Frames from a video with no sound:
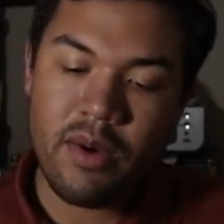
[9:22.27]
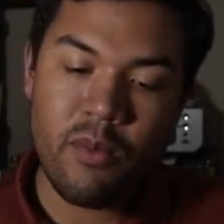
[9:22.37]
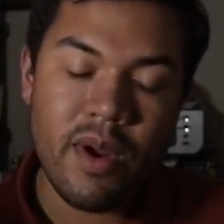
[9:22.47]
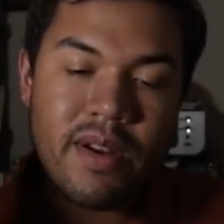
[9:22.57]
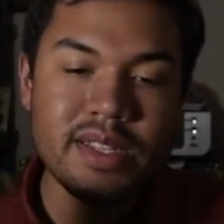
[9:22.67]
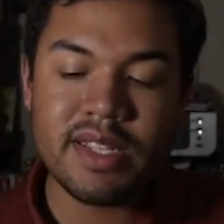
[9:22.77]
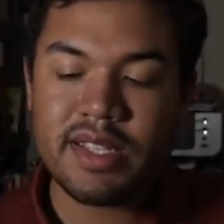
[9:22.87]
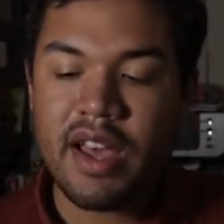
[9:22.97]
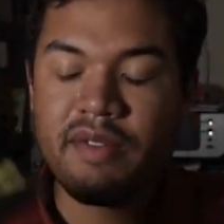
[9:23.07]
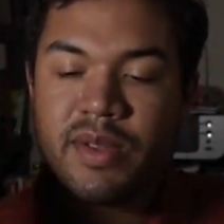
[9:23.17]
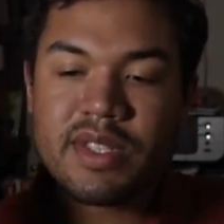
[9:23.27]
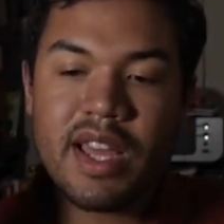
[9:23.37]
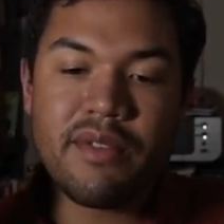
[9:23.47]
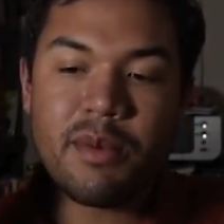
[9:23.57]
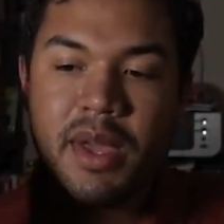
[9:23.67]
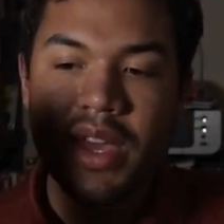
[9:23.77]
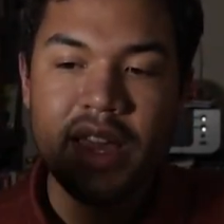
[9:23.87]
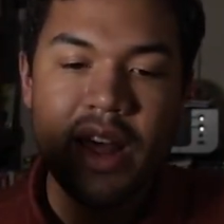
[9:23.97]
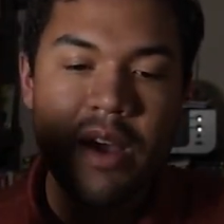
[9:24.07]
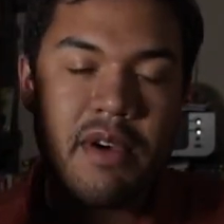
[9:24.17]
where does this iPhone stand for me?
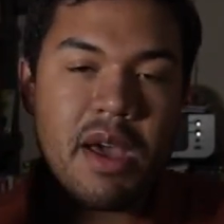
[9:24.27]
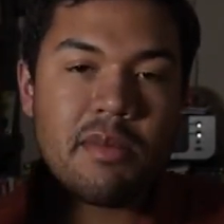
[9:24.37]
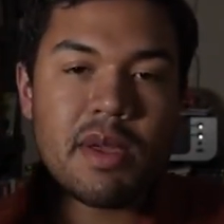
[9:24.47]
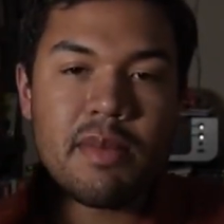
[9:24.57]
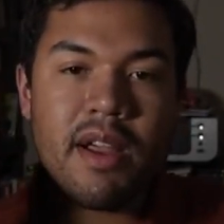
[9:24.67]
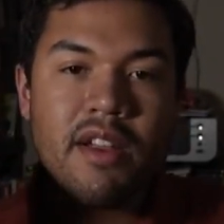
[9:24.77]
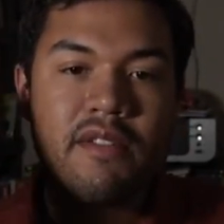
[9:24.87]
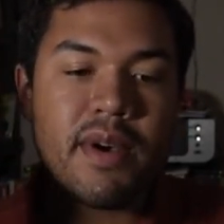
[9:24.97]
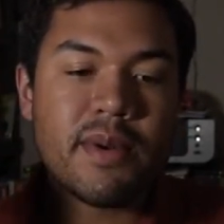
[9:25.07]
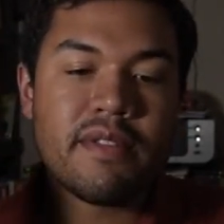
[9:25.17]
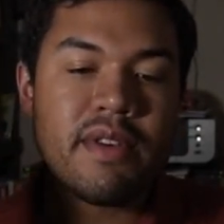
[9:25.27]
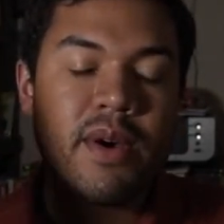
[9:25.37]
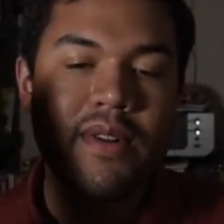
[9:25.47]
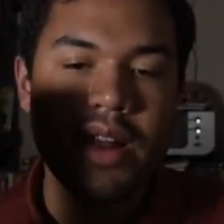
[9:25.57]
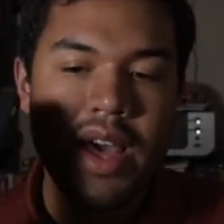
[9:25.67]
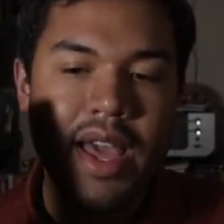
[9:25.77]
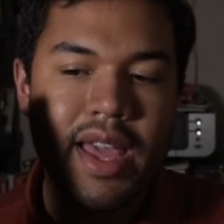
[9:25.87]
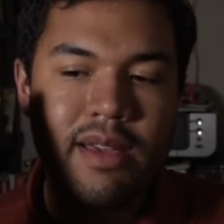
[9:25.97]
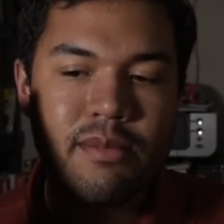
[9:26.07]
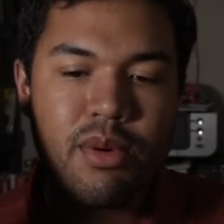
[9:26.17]
Now, if I'm comparing phone to phone, I
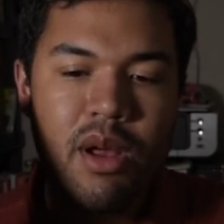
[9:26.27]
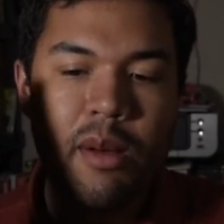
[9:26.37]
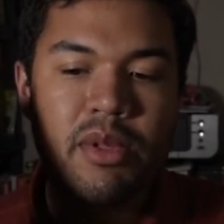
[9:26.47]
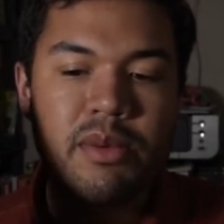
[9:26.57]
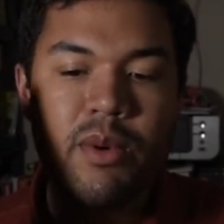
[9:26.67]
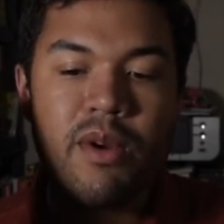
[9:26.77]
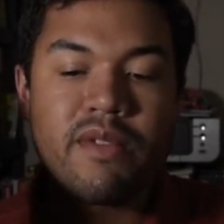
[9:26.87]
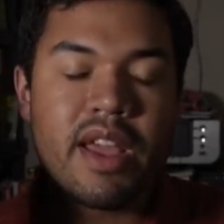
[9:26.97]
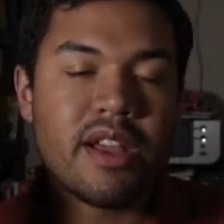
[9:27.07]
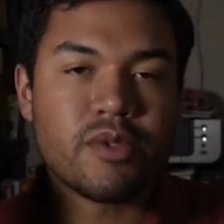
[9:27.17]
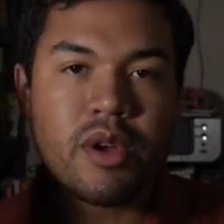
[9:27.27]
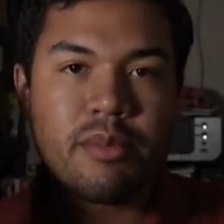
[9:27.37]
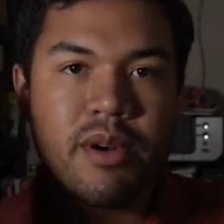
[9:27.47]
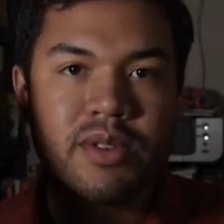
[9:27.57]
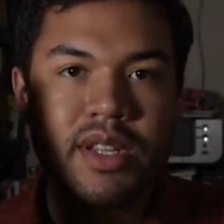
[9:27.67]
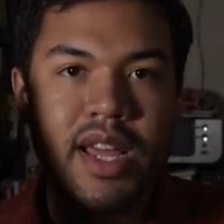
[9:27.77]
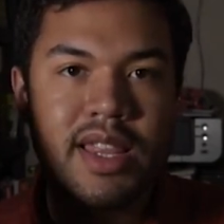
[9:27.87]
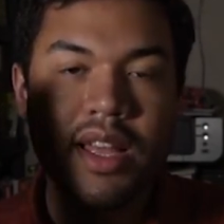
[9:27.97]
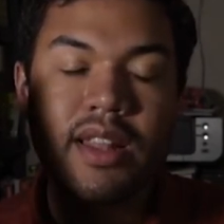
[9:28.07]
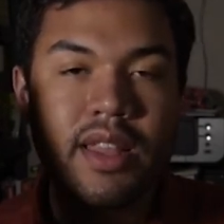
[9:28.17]
am probably more of an Android person at
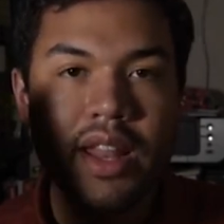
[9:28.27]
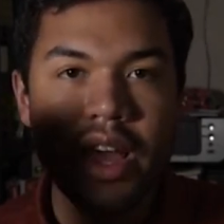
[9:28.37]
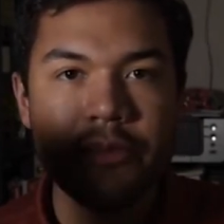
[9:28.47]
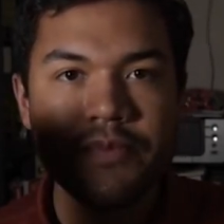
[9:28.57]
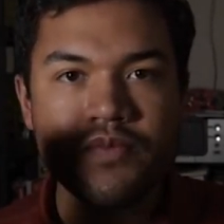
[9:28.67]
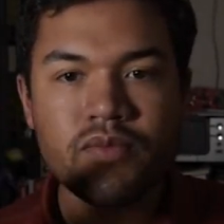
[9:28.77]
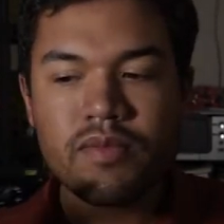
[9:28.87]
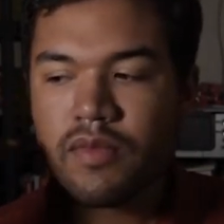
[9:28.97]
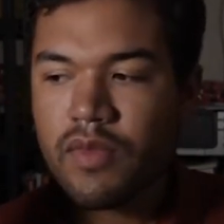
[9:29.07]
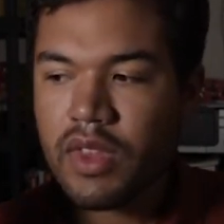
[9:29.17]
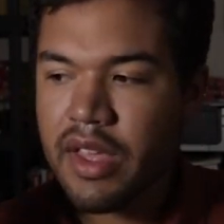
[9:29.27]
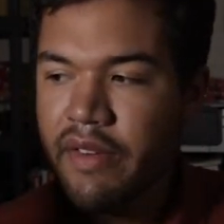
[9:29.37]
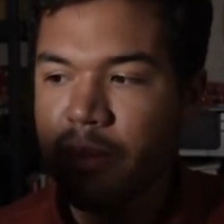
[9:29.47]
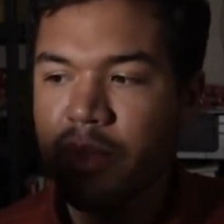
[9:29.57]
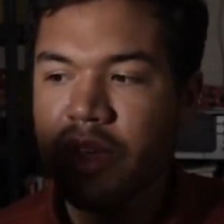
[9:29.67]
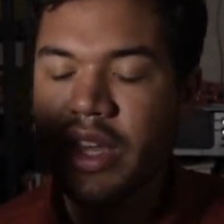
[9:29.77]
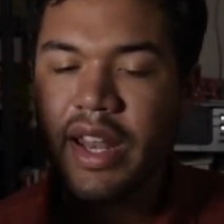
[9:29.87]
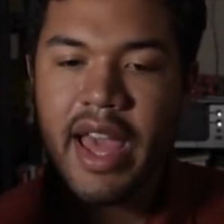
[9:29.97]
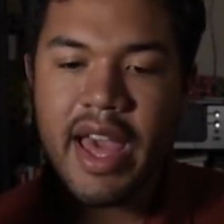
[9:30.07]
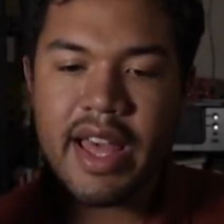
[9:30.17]
the end of the day. If I'm
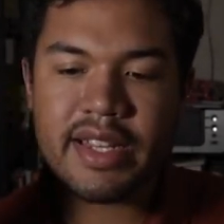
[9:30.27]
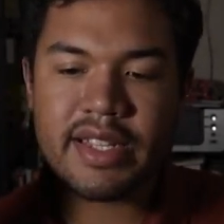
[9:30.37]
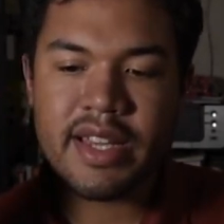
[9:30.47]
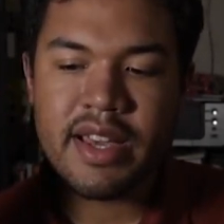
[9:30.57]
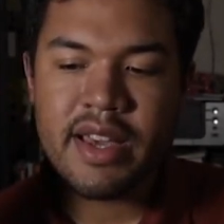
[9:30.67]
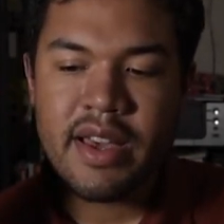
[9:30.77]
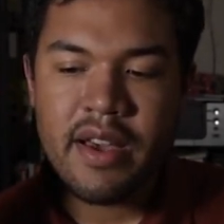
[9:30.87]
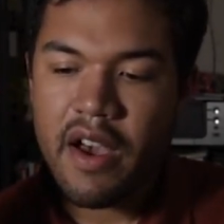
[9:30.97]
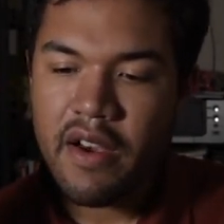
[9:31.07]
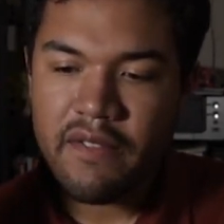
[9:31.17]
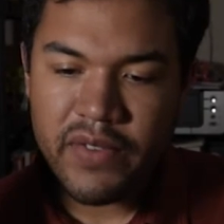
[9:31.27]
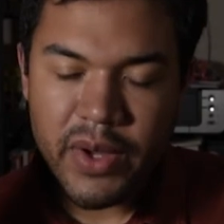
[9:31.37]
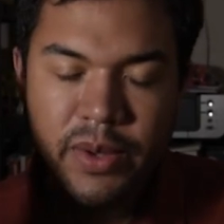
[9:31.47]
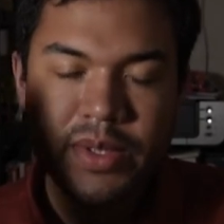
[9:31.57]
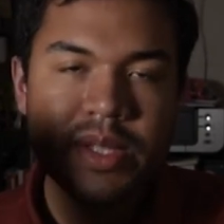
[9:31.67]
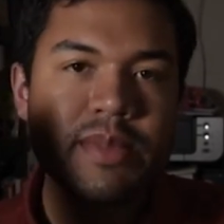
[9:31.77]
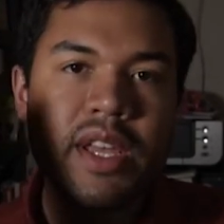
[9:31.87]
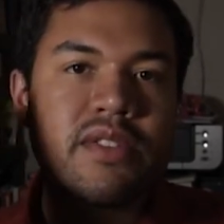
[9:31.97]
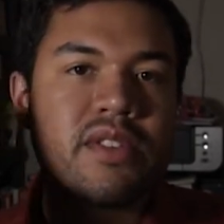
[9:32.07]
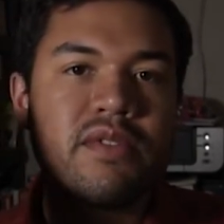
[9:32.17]
looking at photos
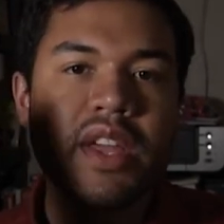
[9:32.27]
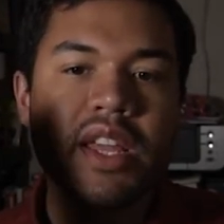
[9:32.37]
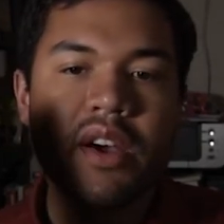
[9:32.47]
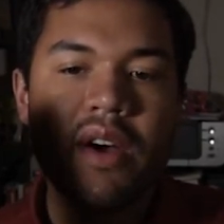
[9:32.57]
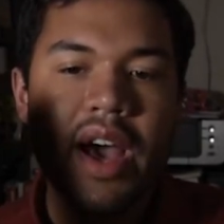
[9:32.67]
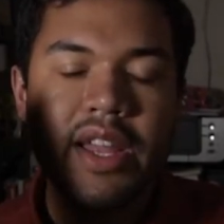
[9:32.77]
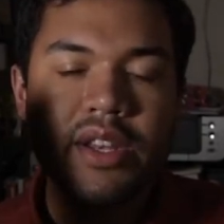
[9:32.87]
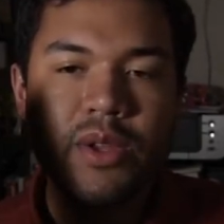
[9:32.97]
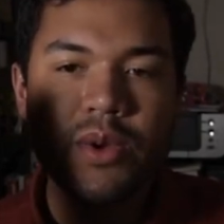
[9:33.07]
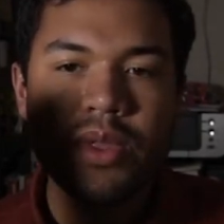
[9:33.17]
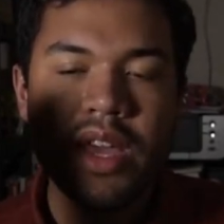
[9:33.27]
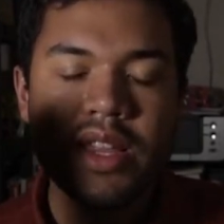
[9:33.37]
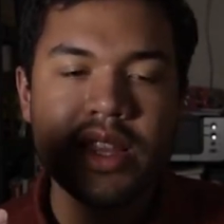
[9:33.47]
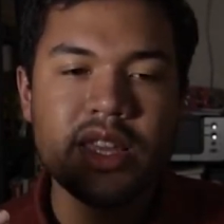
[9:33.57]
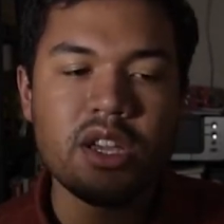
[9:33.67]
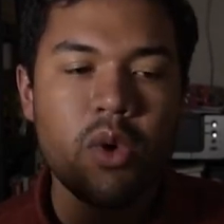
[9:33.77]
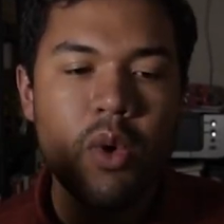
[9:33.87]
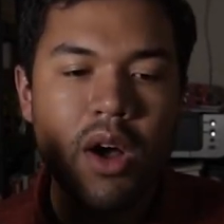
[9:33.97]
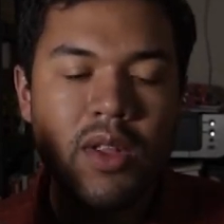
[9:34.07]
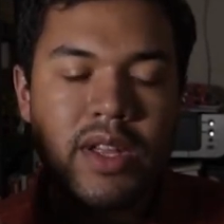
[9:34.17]
themselves and video, I do think that the
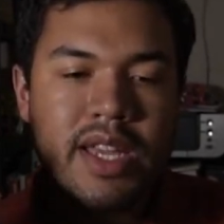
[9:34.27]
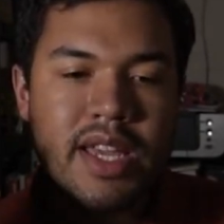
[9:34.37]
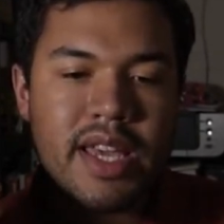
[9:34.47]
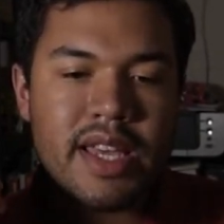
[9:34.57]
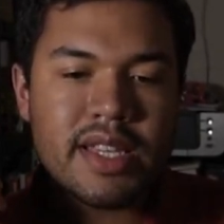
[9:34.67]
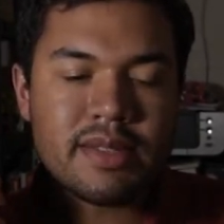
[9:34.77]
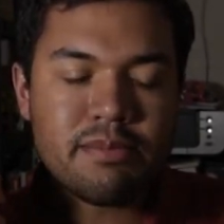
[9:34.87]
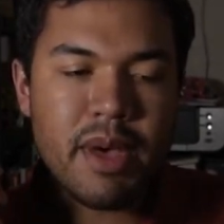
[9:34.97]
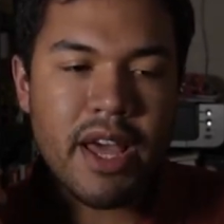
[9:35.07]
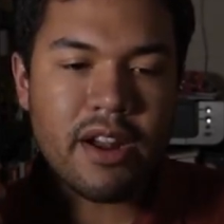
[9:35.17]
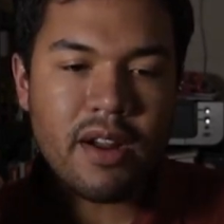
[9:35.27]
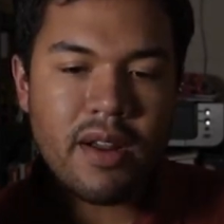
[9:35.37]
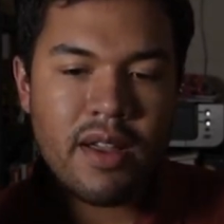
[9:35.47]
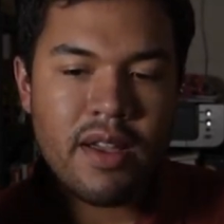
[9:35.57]
quality is better